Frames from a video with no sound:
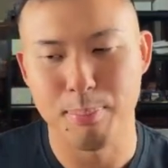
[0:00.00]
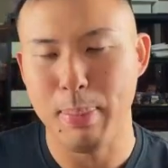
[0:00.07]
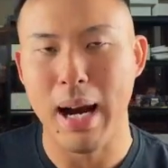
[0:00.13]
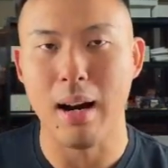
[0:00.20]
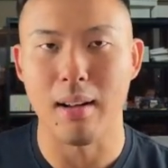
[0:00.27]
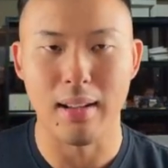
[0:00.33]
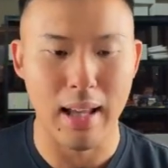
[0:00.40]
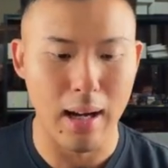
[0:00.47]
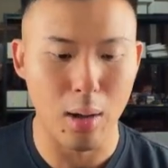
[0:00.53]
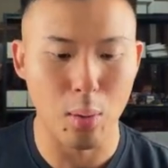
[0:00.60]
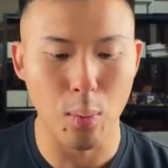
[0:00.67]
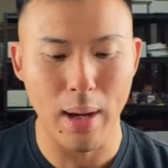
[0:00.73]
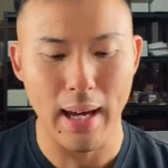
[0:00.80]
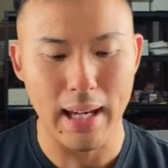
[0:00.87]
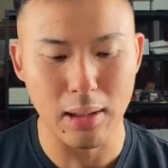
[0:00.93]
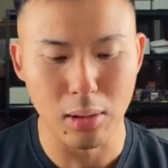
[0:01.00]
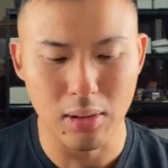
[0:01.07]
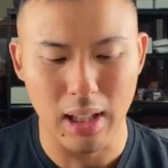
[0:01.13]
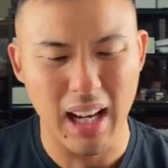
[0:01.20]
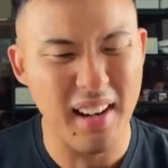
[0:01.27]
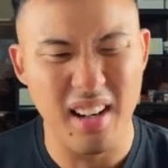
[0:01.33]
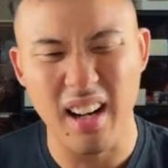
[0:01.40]
parallel where it looked
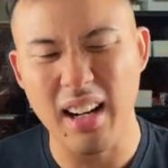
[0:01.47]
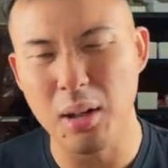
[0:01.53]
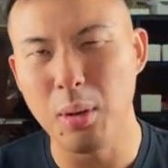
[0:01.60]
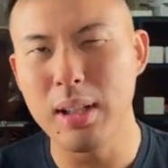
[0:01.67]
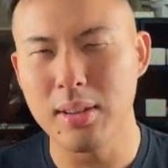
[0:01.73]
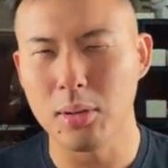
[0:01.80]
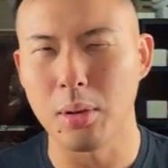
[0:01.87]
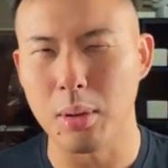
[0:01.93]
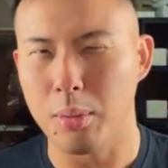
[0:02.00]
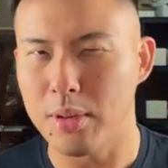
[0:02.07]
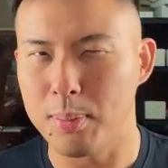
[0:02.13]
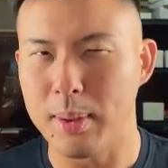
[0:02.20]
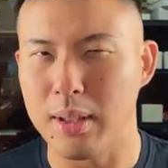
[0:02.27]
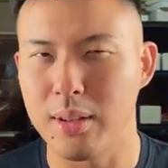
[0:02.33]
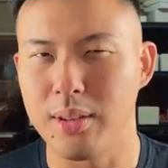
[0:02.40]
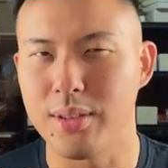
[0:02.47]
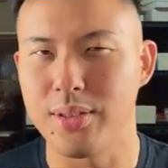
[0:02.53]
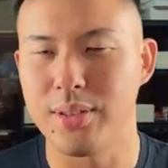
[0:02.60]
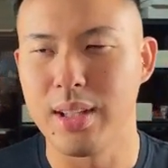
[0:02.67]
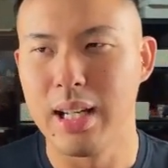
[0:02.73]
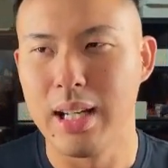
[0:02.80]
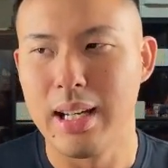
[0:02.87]
like, I always thought it was
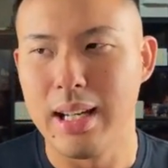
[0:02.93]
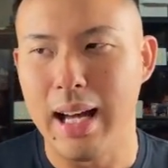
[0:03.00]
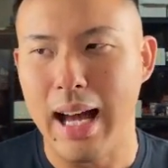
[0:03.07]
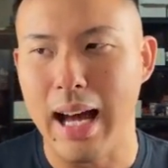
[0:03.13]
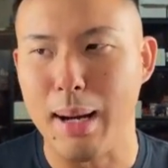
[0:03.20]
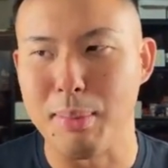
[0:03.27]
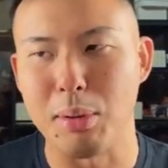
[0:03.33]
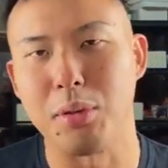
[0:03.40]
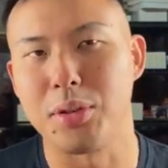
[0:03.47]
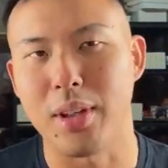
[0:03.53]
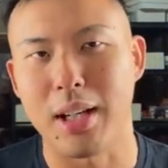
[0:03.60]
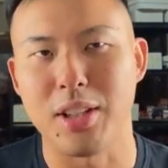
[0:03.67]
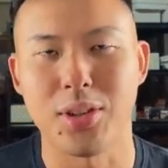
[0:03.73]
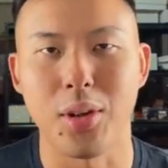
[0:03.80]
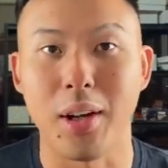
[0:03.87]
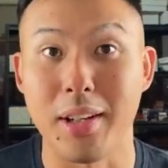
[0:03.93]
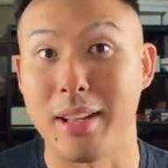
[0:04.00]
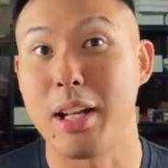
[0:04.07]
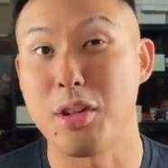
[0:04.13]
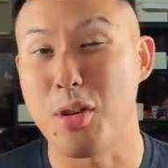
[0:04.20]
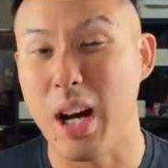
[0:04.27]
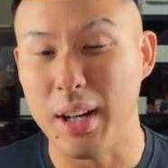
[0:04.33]
because it was like signed on
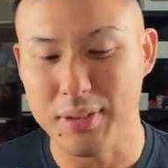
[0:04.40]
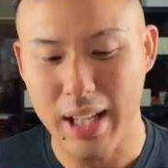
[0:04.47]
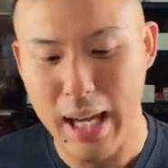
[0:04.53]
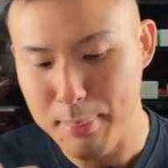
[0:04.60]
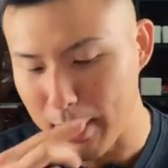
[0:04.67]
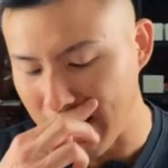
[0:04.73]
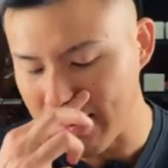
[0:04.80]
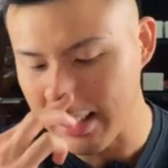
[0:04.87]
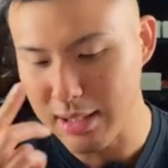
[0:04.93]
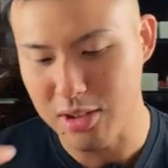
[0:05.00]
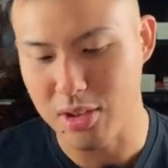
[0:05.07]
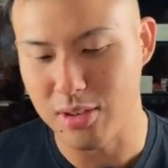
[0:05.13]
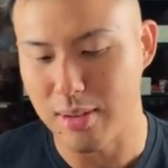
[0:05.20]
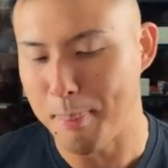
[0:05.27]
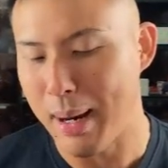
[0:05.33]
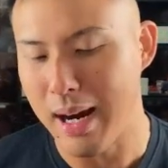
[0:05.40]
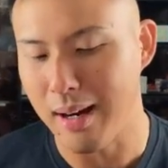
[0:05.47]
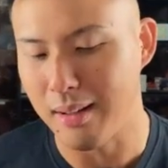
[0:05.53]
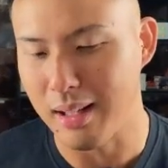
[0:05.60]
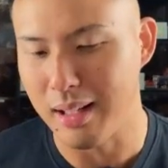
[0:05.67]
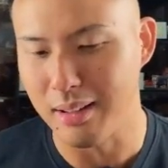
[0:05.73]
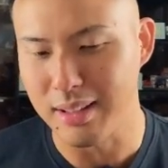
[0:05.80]
their draft day, but I think it's just the
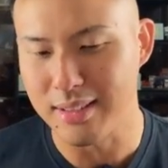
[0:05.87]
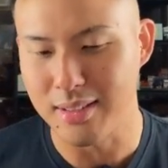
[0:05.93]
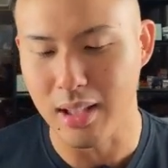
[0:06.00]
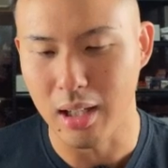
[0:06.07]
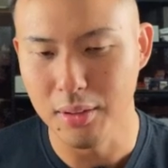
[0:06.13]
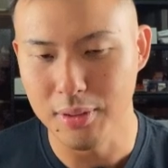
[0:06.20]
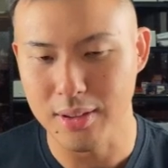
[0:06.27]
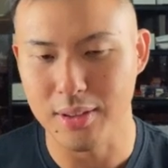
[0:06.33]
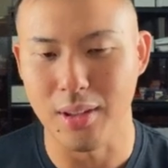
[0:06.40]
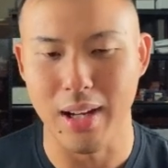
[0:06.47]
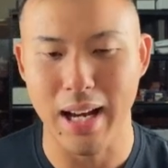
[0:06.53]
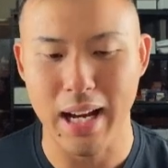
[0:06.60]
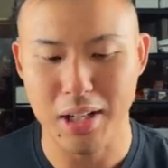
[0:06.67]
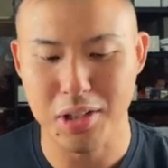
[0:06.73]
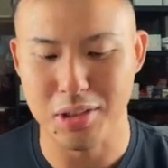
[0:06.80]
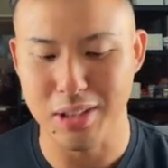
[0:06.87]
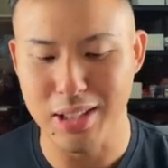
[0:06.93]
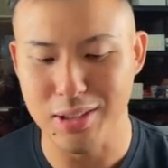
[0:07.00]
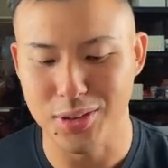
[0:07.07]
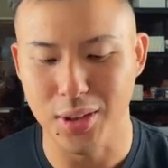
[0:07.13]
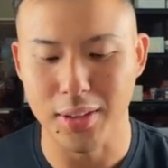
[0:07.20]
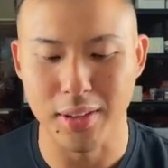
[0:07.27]
parallel itself. It's not
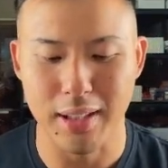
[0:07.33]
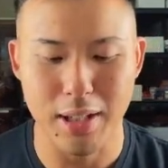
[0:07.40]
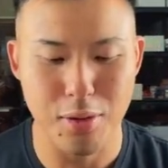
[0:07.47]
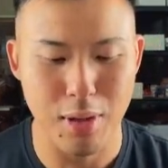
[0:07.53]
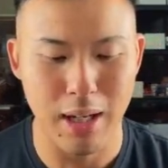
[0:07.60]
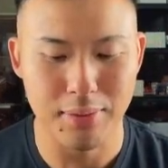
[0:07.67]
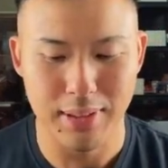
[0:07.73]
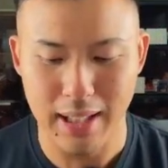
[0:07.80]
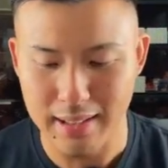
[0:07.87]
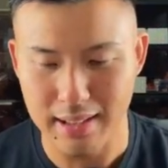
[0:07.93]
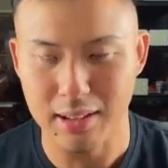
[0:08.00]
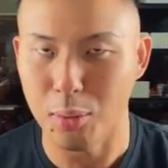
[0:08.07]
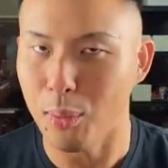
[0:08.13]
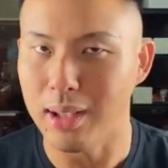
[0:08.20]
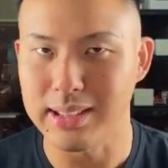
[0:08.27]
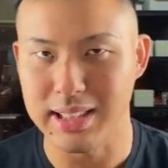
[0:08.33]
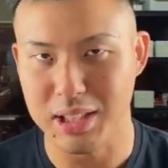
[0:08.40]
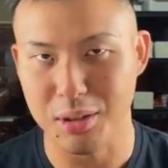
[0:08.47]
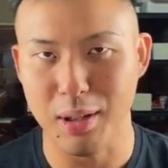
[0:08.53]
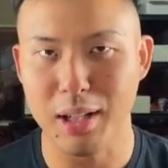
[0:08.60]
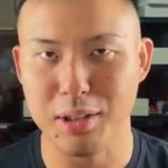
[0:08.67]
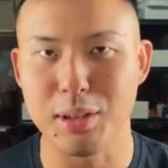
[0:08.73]
actually signed on their draft day. I think the ones that
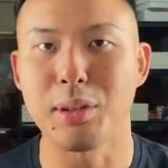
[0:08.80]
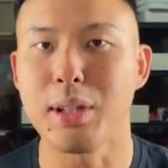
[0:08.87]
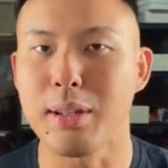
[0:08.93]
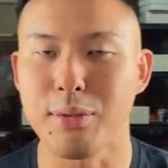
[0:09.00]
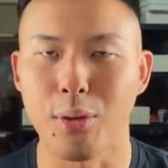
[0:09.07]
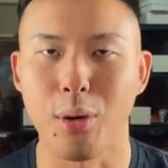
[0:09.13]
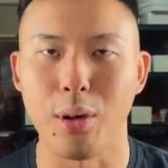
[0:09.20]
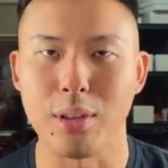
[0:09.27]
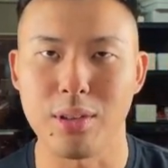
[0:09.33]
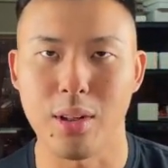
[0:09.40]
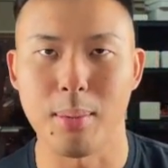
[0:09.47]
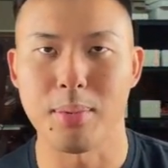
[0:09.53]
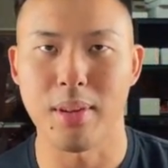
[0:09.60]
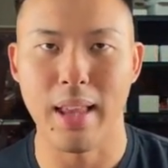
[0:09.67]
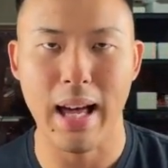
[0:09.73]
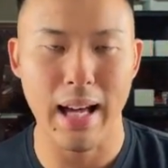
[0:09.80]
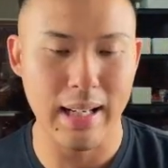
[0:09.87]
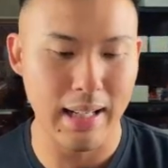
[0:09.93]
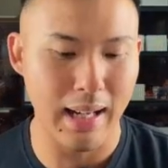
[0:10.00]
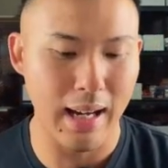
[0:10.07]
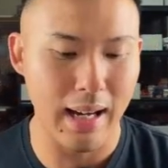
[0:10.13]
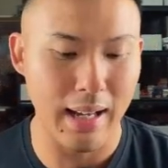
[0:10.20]
you're actually looking for in terms of
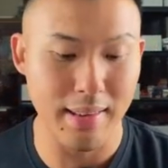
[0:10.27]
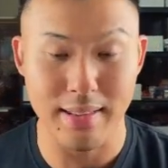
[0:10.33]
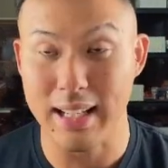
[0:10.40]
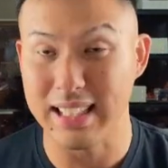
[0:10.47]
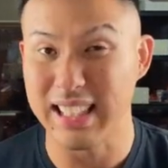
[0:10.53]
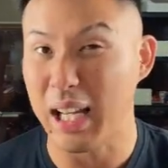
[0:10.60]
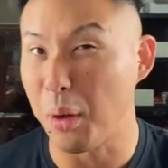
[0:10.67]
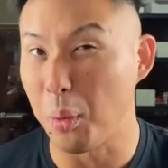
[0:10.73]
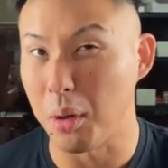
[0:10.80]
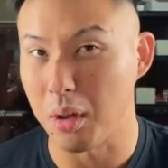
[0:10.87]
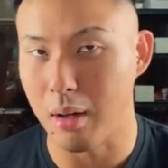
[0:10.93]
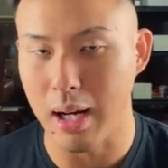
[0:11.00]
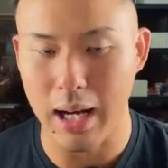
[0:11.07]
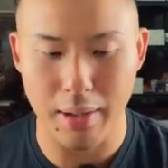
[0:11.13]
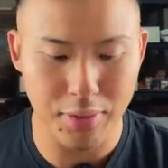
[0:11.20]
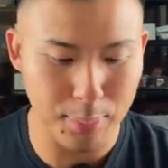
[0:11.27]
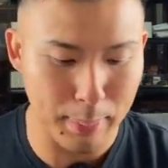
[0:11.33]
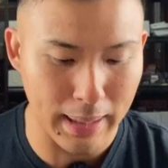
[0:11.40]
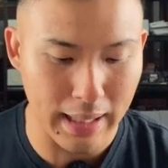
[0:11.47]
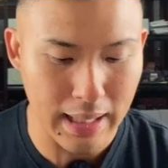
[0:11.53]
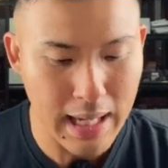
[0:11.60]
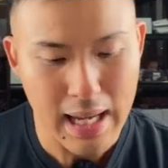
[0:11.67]
that are the next day autographs,
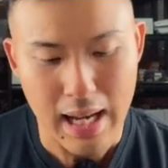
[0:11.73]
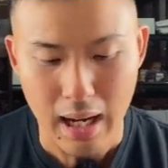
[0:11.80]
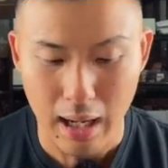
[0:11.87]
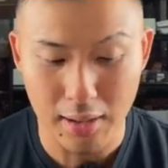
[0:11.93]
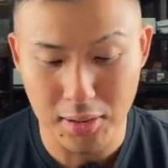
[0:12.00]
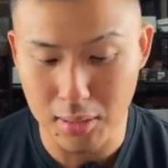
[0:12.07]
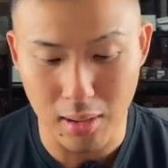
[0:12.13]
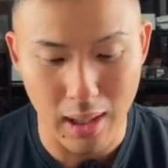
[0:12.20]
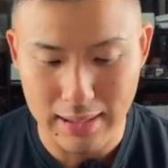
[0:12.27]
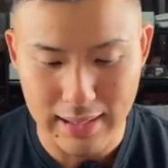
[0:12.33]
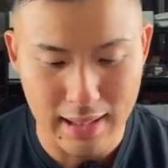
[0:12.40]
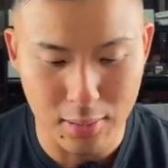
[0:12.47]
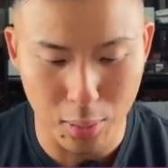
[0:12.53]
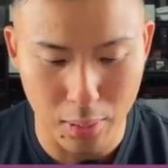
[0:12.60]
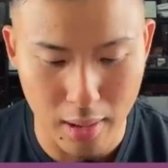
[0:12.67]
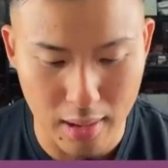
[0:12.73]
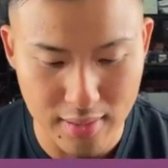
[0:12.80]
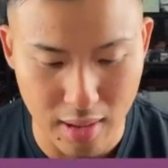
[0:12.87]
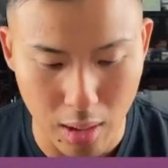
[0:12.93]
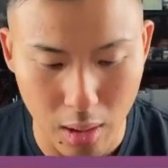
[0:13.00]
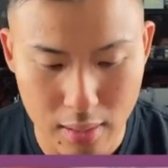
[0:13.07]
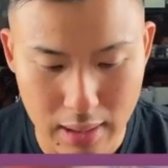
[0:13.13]
but I still like these autos.
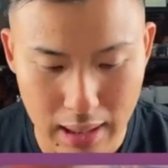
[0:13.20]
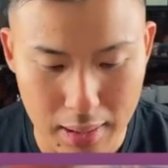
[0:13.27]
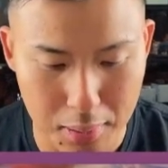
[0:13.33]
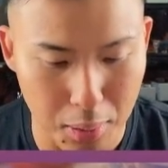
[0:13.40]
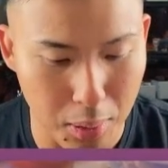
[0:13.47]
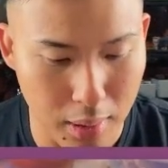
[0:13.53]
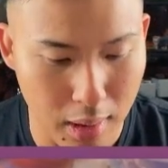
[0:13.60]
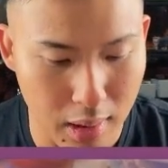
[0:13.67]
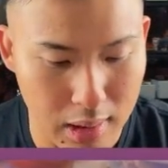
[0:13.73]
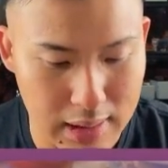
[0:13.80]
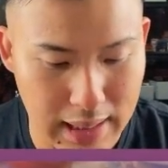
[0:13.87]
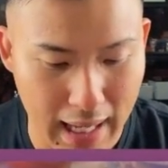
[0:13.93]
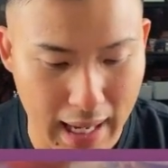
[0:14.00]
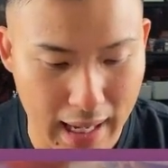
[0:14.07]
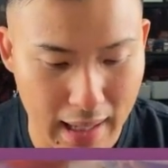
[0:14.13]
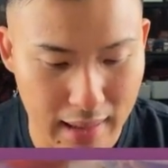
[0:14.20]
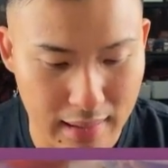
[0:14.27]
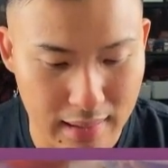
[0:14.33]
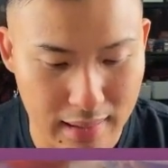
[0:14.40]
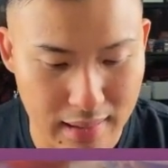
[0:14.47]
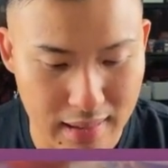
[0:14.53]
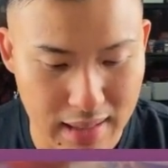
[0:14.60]
They're on-card autos
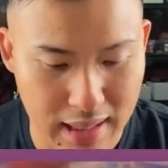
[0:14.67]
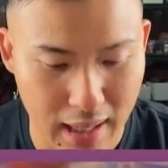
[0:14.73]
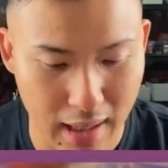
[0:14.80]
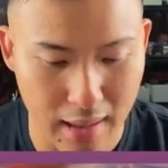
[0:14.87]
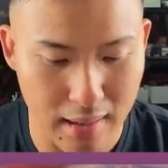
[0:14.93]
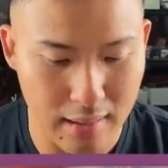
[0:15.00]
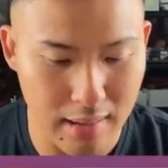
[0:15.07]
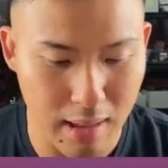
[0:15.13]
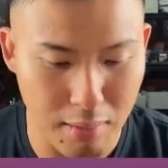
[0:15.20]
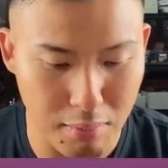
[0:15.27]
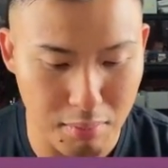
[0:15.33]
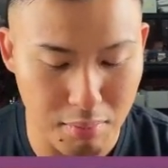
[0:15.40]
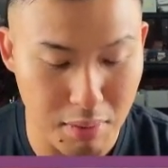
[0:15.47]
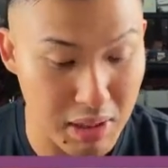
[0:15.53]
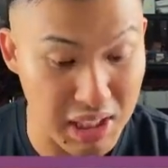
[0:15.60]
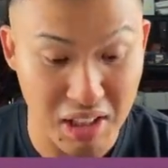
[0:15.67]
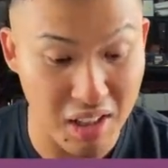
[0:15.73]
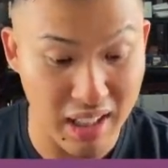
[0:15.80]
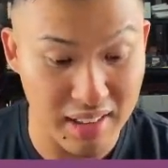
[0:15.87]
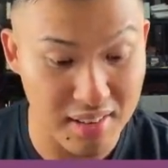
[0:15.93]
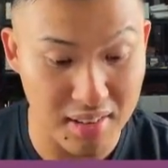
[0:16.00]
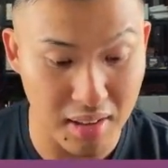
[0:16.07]
and yeah, they're really
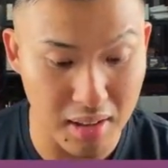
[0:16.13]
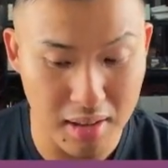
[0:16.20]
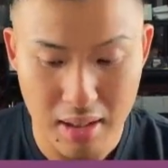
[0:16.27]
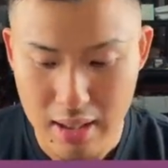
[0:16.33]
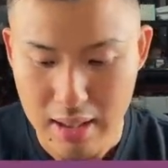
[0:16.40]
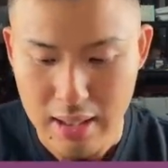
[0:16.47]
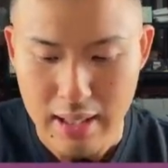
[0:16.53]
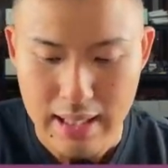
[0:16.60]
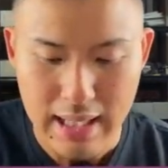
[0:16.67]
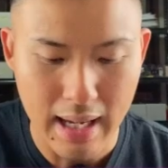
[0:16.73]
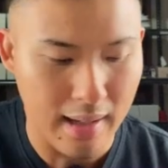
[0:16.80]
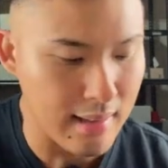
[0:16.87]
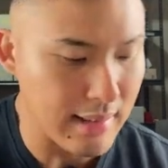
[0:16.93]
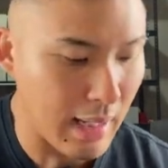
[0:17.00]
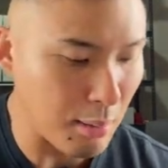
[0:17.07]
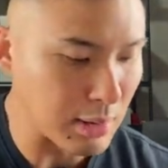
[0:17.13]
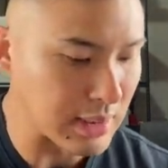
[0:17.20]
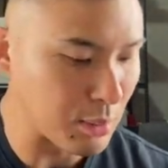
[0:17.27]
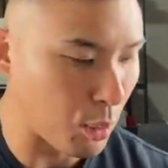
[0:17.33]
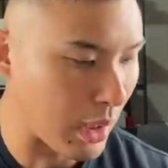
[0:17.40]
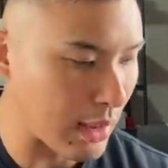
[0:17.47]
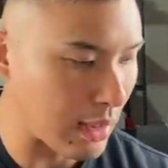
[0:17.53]
nice. So yeah, that
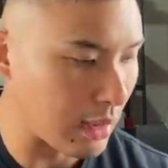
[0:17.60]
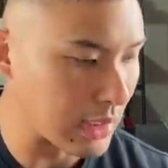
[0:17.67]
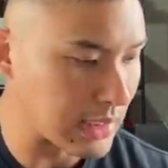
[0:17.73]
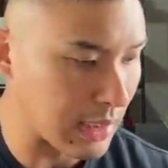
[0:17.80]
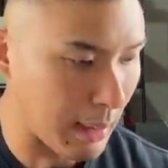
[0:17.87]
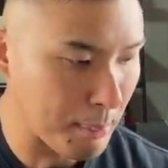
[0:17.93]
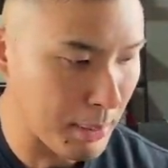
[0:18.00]
was one of the lots that I